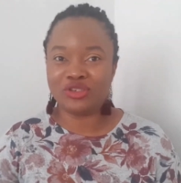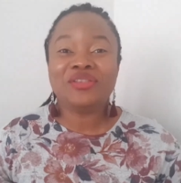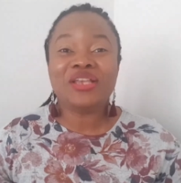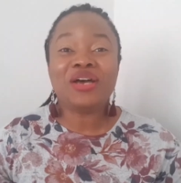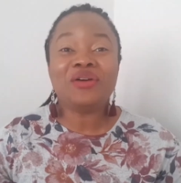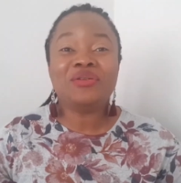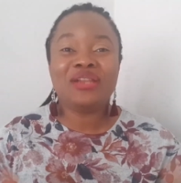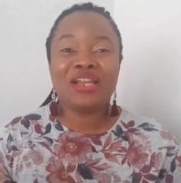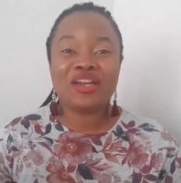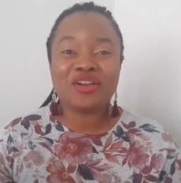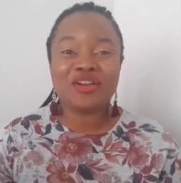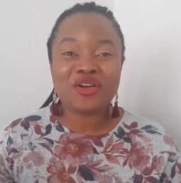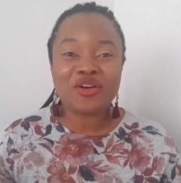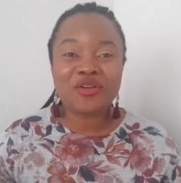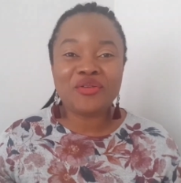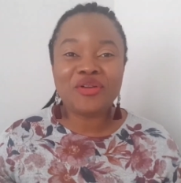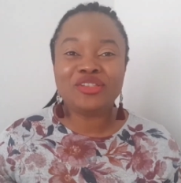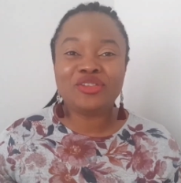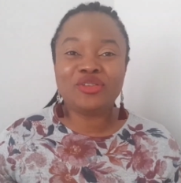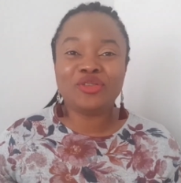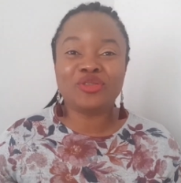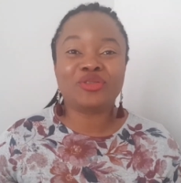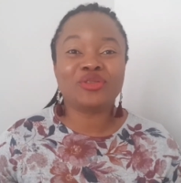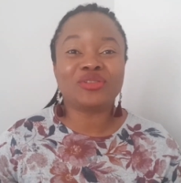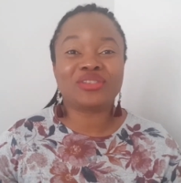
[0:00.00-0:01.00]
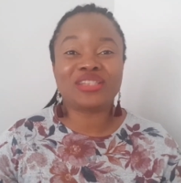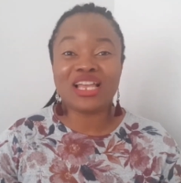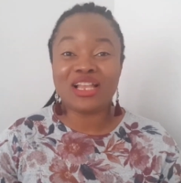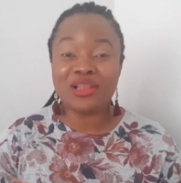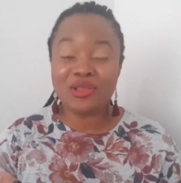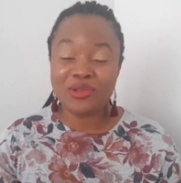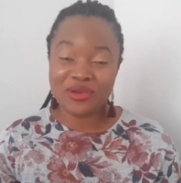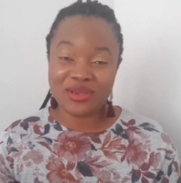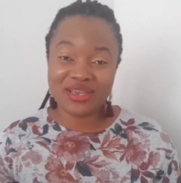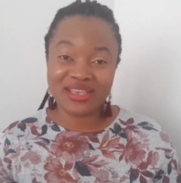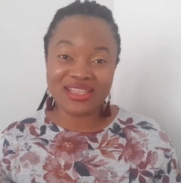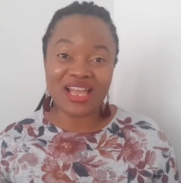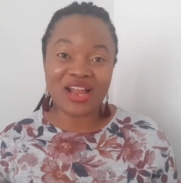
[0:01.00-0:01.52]
So I will encourage you to start
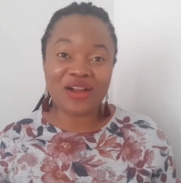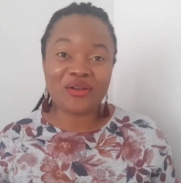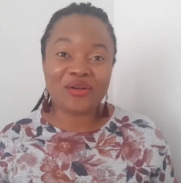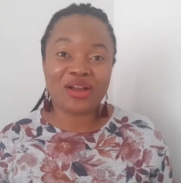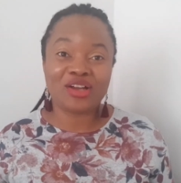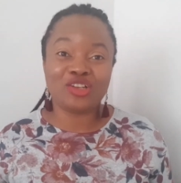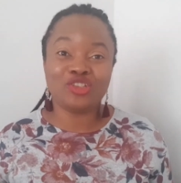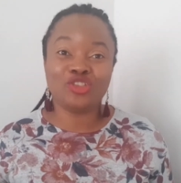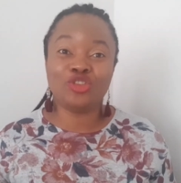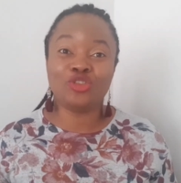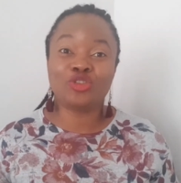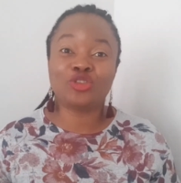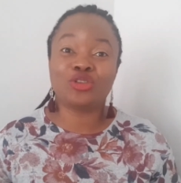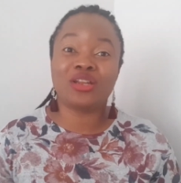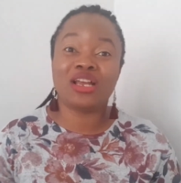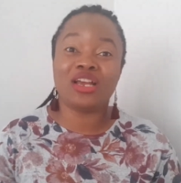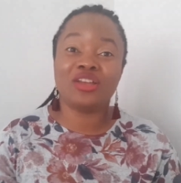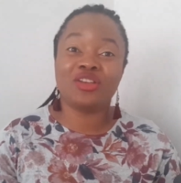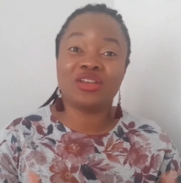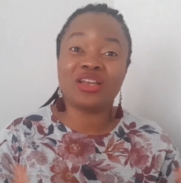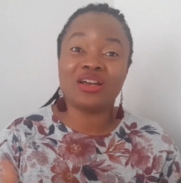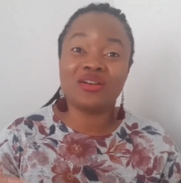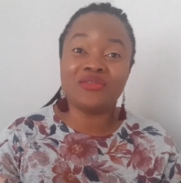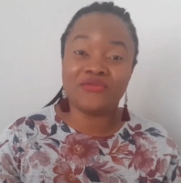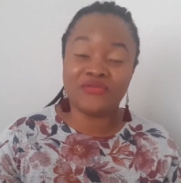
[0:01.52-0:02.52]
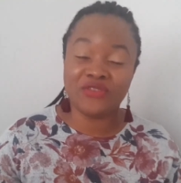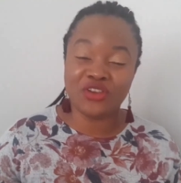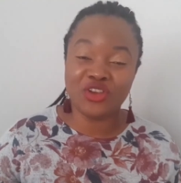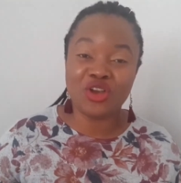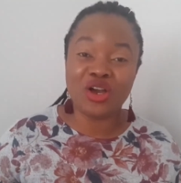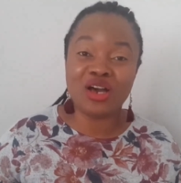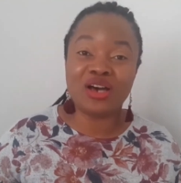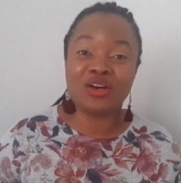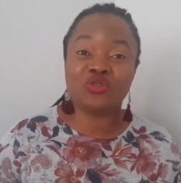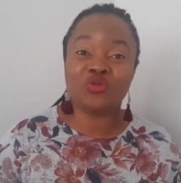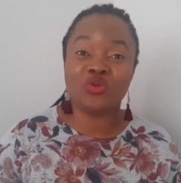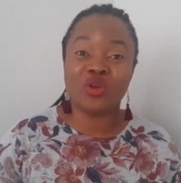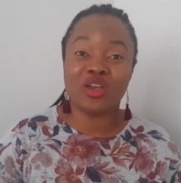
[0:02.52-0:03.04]
looking around you so that you can figure
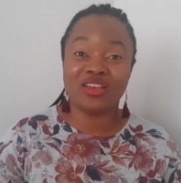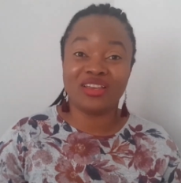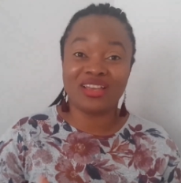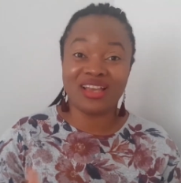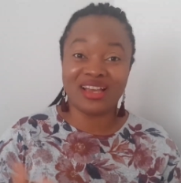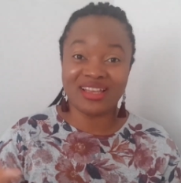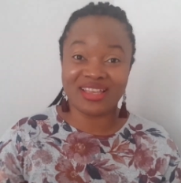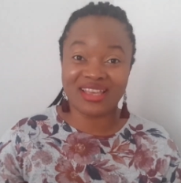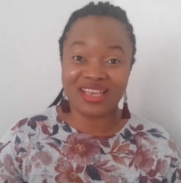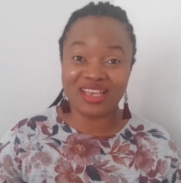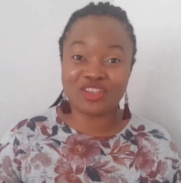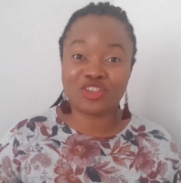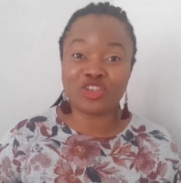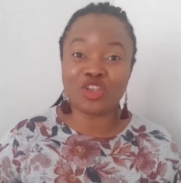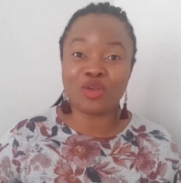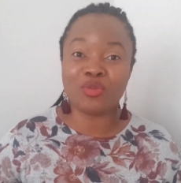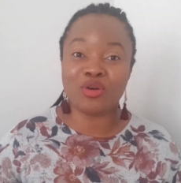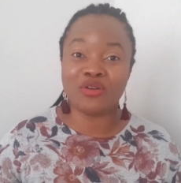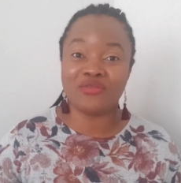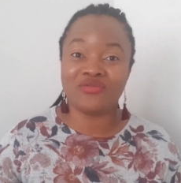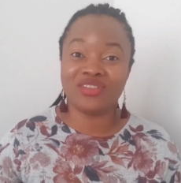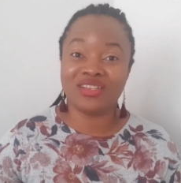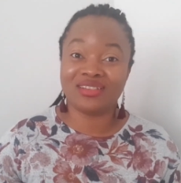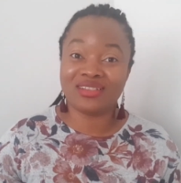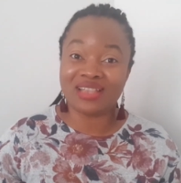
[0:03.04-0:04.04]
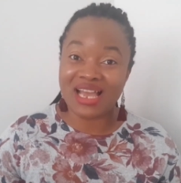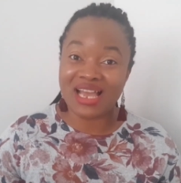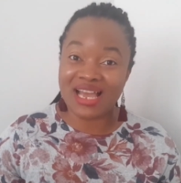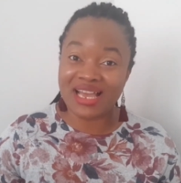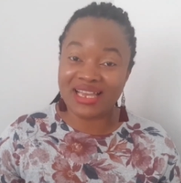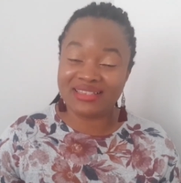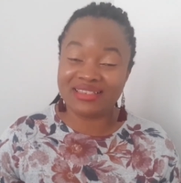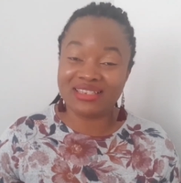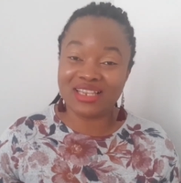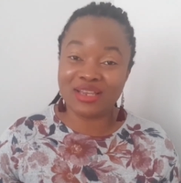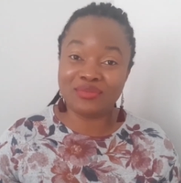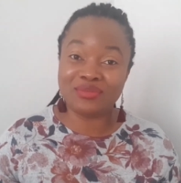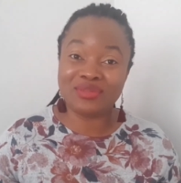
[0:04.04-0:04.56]
out where you can get some of these
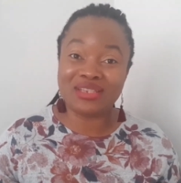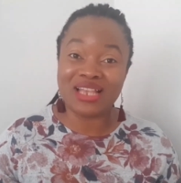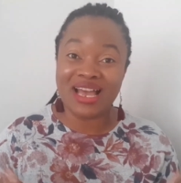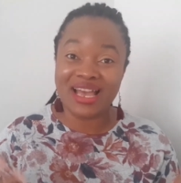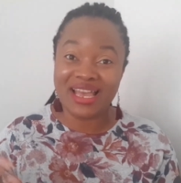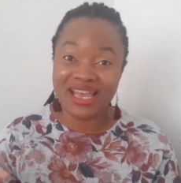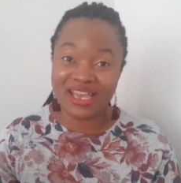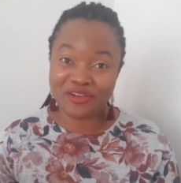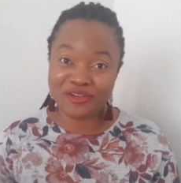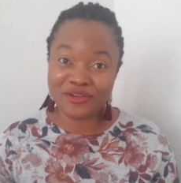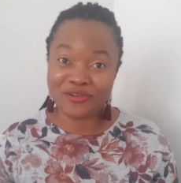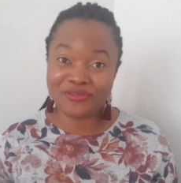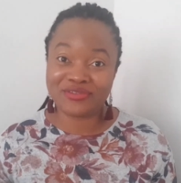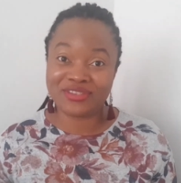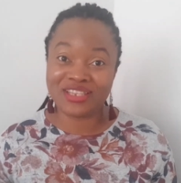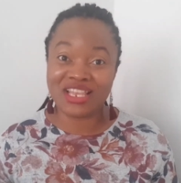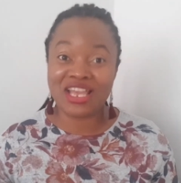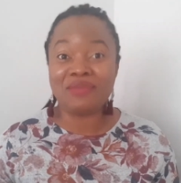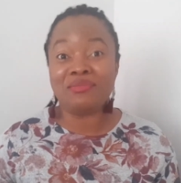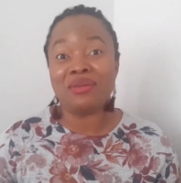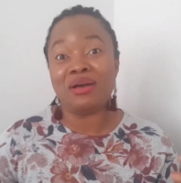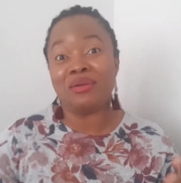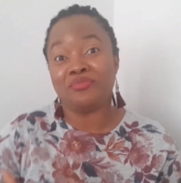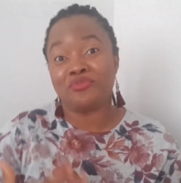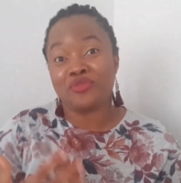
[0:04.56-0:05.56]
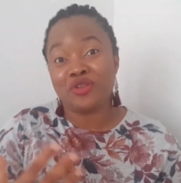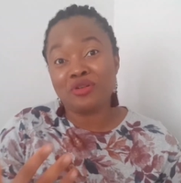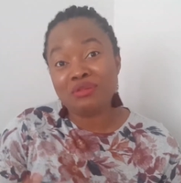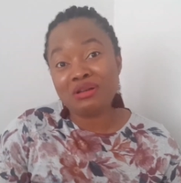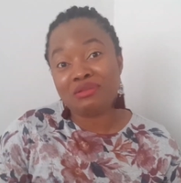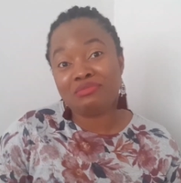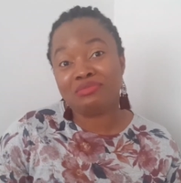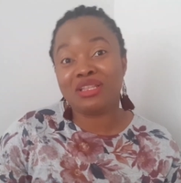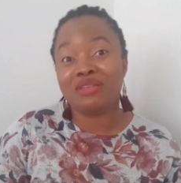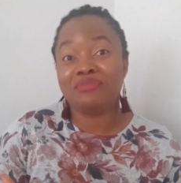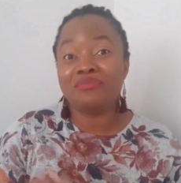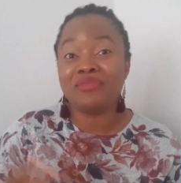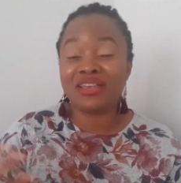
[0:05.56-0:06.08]
items ahead of time and
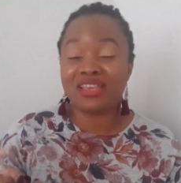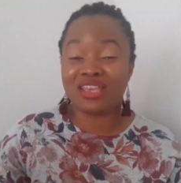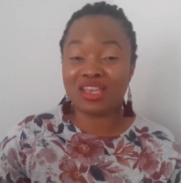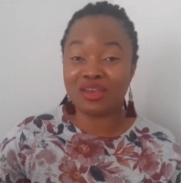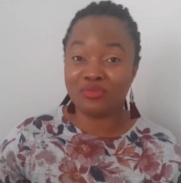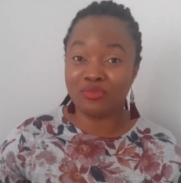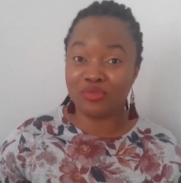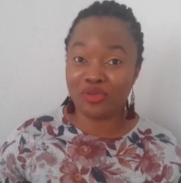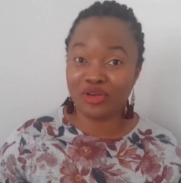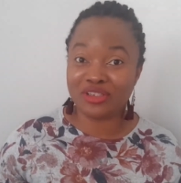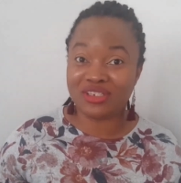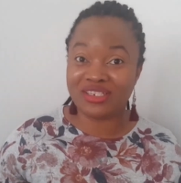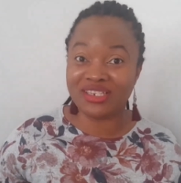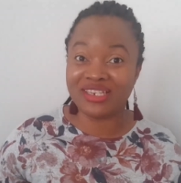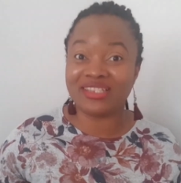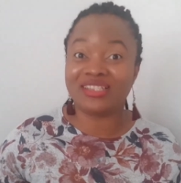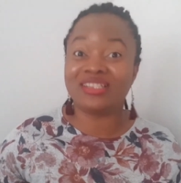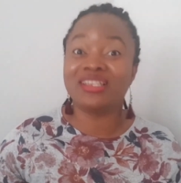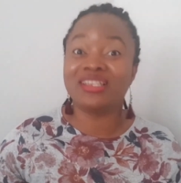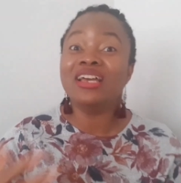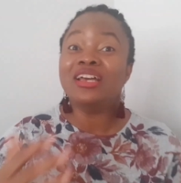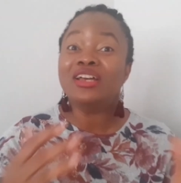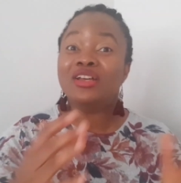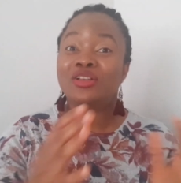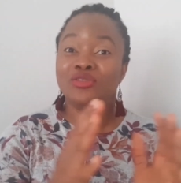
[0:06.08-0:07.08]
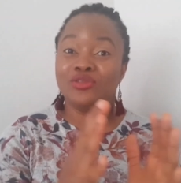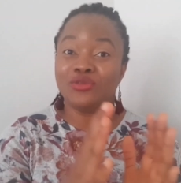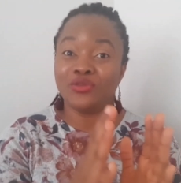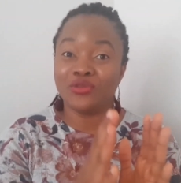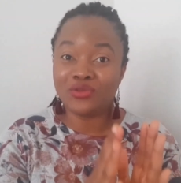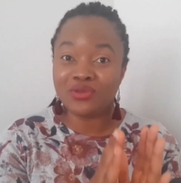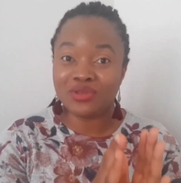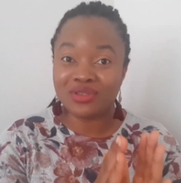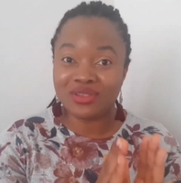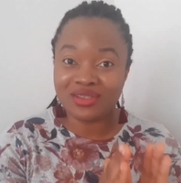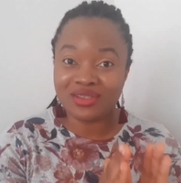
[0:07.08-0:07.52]
probably make a budget to